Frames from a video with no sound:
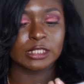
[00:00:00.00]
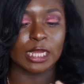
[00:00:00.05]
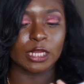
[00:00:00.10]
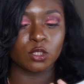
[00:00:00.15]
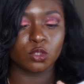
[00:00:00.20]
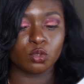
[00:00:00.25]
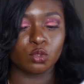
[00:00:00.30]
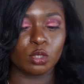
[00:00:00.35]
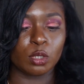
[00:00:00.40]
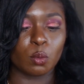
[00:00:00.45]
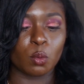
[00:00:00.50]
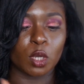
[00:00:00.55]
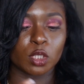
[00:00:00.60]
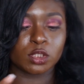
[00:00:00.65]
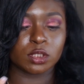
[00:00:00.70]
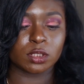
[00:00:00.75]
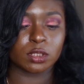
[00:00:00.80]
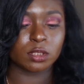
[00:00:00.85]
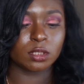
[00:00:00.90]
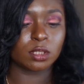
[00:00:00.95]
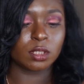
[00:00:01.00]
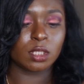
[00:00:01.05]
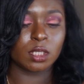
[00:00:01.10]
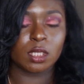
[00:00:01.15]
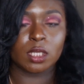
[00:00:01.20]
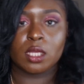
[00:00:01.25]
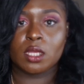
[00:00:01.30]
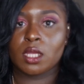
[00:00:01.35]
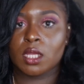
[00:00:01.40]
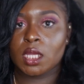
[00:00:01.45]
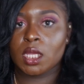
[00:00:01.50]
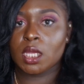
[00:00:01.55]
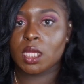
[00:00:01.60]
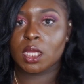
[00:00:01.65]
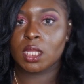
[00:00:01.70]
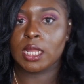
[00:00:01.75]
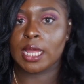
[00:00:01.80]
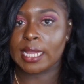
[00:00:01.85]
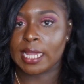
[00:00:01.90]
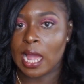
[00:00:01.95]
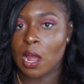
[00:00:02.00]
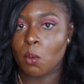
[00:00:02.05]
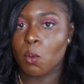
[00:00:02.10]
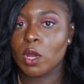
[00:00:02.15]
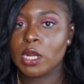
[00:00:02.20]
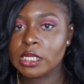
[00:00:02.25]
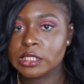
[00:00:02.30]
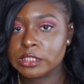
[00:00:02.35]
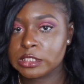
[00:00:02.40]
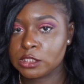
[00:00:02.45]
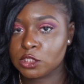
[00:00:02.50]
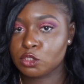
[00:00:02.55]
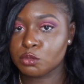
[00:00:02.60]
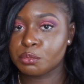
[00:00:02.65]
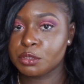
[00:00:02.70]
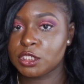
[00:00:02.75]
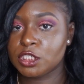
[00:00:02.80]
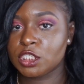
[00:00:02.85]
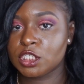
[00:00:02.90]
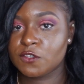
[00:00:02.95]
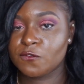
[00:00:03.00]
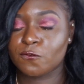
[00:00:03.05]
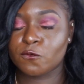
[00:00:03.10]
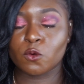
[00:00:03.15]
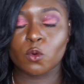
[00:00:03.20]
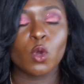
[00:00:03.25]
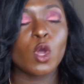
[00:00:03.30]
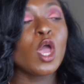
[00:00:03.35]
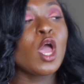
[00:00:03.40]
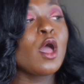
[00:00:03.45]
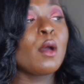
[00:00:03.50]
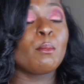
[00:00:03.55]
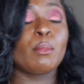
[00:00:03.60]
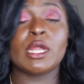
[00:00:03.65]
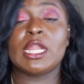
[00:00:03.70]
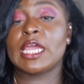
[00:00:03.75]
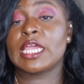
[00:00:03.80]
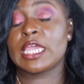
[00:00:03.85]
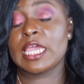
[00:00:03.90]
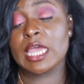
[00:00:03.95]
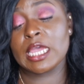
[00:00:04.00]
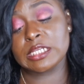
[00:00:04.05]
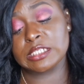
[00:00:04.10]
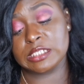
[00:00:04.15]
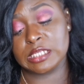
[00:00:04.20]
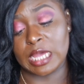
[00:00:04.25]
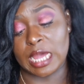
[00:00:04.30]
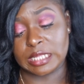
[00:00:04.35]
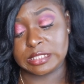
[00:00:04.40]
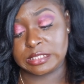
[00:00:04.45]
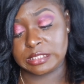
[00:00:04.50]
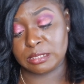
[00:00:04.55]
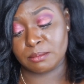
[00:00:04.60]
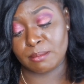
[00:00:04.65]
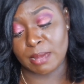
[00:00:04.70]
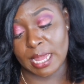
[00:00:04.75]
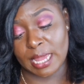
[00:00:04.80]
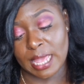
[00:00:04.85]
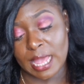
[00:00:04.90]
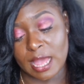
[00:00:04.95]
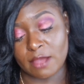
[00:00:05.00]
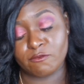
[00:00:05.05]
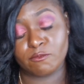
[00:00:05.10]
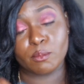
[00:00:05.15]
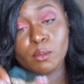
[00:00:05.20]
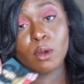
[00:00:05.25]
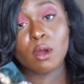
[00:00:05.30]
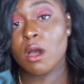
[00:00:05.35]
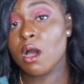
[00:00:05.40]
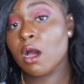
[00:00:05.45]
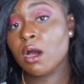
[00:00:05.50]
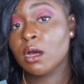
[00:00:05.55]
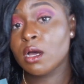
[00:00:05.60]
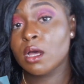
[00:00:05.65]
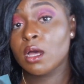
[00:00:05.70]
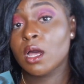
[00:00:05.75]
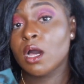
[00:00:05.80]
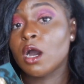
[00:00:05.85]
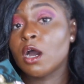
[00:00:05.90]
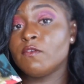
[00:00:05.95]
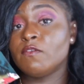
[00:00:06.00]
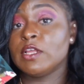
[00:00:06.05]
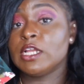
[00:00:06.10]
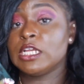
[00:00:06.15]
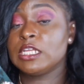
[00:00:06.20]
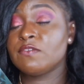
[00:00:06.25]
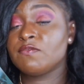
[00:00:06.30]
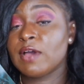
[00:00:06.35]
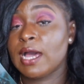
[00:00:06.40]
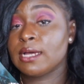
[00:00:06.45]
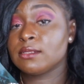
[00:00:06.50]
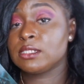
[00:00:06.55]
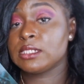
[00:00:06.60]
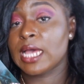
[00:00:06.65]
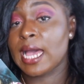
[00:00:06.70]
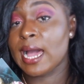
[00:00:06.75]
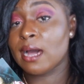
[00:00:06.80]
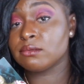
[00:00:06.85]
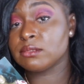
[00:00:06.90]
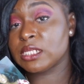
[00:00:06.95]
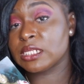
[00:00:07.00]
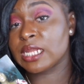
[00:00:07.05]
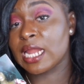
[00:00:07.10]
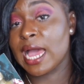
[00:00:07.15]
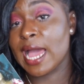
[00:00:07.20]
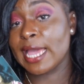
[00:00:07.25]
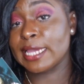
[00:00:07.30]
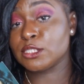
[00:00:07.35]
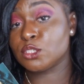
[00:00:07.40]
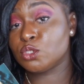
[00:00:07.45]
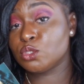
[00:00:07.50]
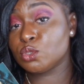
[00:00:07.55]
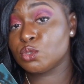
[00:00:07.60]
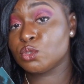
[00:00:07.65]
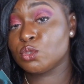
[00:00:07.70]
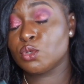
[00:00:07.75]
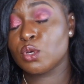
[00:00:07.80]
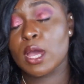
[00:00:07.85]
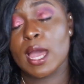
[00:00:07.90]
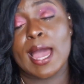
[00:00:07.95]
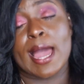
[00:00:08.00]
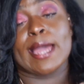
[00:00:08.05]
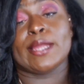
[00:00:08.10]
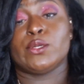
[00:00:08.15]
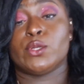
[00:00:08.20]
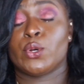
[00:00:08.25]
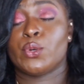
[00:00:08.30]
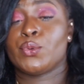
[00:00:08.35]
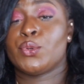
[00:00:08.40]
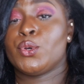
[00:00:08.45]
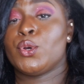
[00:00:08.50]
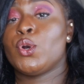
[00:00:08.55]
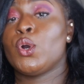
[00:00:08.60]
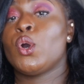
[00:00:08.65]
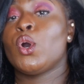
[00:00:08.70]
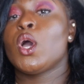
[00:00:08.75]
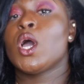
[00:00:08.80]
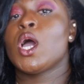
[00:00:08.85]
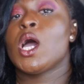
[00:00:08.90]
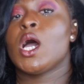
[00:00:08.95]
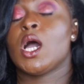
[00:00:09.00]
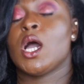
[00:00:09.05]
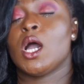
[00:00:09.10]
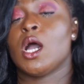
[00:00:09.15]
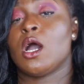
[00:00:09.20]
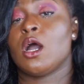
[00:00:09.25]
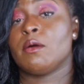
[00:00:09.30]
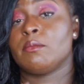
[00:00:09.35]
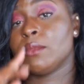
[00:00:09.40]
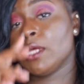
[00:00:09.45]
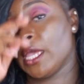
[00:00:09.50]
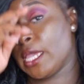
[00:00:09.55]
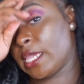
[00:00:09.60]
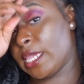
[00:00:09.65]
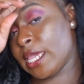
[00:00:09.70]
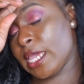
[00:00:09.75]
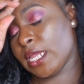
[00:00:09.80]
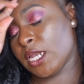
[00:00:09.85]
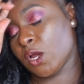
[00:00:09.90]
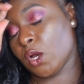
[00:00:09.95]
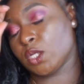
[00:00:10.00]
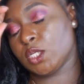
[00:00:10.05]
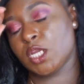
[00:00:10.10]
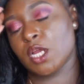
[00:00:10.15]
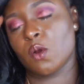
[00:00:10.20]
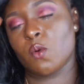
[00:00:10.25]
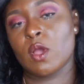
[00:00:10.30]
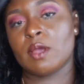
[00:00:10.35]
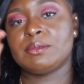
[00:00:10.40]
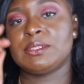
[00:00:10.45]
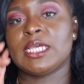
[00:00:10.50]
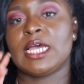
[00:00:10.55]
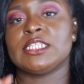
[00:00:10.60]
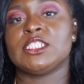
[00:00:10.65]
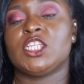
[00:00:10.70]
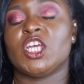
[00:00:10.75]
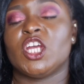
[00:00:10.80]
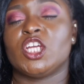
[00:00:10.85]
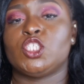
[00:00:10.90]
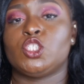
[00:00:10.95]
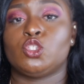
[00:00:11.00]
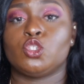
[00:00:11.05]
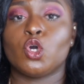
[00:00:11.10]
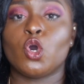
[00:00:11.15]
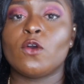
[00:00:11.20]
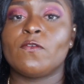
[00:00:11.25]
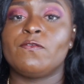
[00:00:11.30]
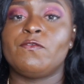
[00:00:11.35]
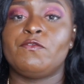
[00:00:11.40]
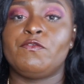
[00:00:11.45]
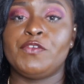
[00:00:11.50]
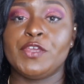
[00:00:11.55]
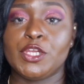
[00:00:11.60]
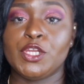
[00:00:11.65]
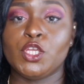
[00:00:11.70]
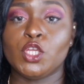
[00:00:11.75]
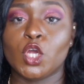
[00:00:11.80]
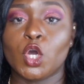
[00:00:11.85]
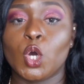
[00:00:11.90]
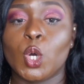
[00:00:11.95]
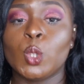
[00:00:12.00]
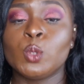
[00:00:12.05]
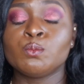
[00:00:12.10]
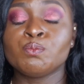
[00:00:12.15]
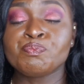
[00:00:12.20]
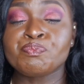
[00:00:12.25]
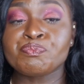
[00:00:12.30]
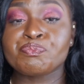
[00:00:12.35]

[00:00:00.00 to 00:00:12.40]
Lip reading: I knew it was Like, I wanted it to be this full. But again, the auntie might have more of a leave out app than I do. I don't know. Again, on their website, there is no video